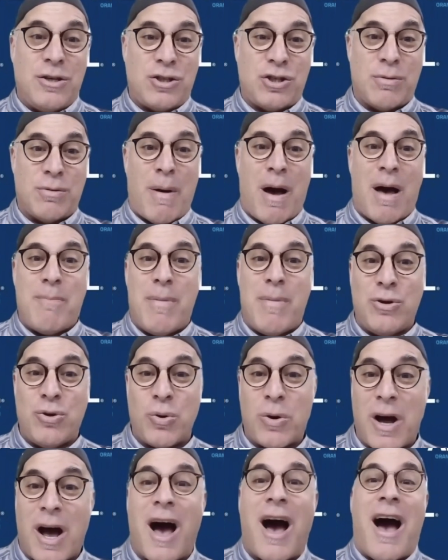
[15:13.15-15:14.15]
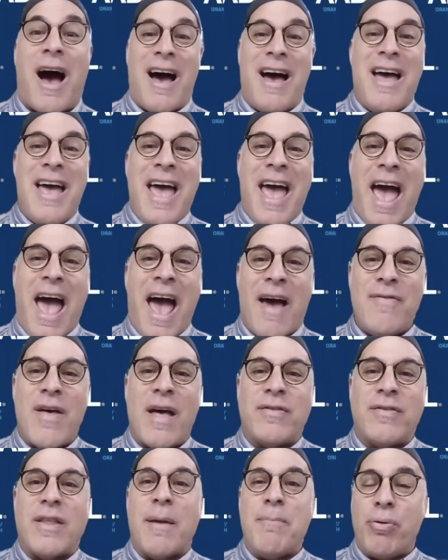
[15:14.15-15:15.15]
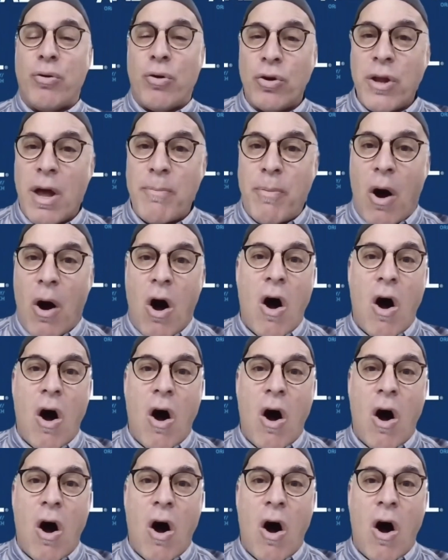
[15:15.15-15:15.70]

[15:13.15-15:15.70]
Menucha, and that they pulled up